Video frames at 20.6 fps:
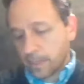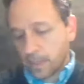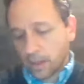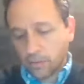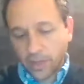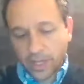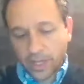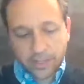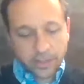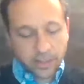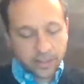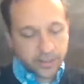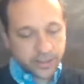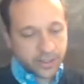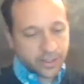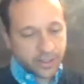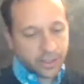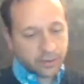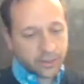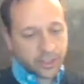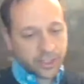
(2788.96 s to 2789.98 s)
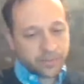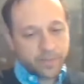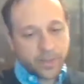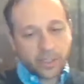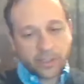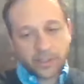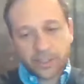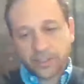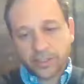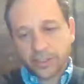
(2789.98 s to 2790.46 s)
there was this
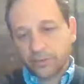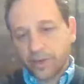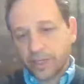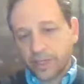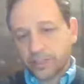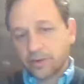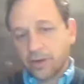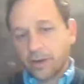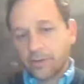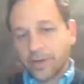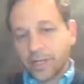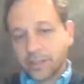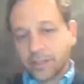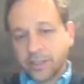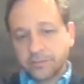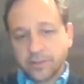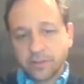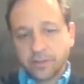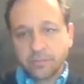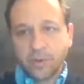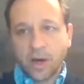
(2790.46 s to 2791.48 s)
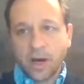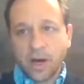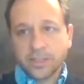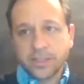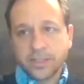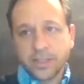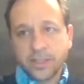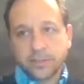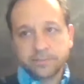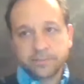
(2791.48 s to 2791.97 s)
Middle Eastern restaurant when I lived in
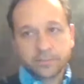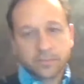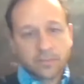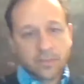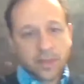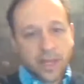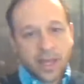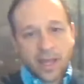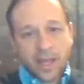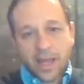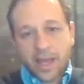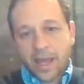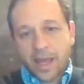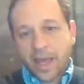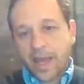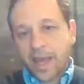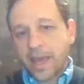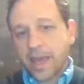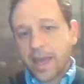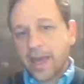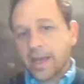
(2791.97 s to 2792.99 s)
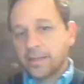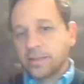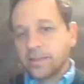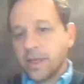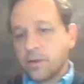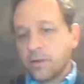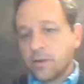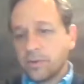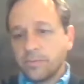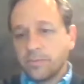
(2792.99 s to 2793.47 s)
Boston, and
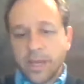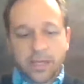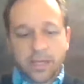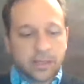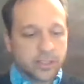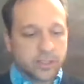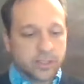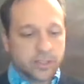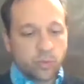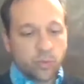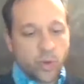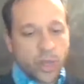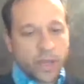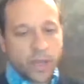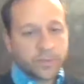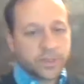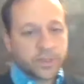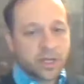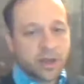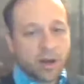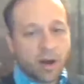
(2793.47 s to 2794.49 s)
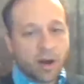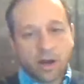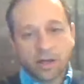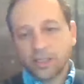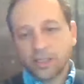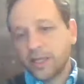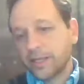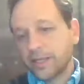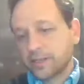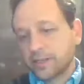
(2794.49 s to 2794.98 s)
they would make this whipped
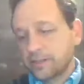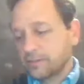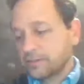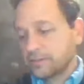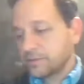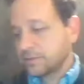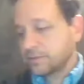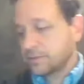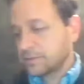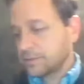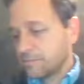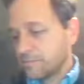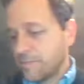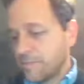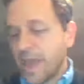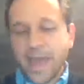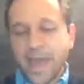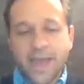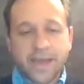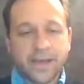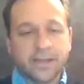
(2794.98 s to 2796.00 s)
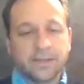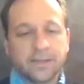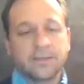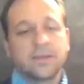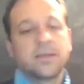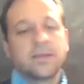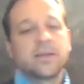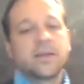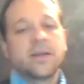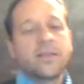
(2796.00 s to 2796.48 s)
garlic. Man,
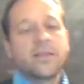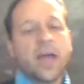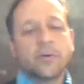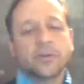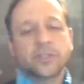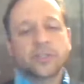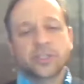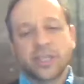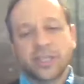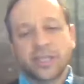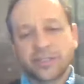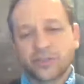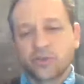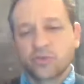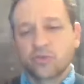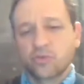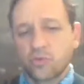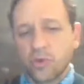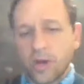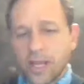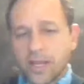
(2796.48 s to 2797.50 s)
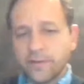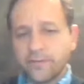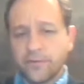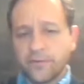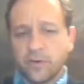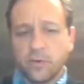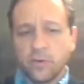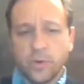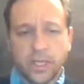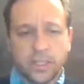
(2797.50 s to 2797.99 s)
that's great
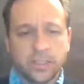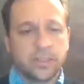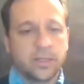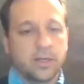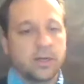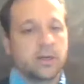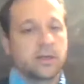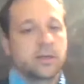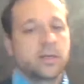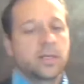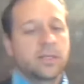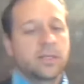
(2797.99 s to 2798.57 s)
for winter.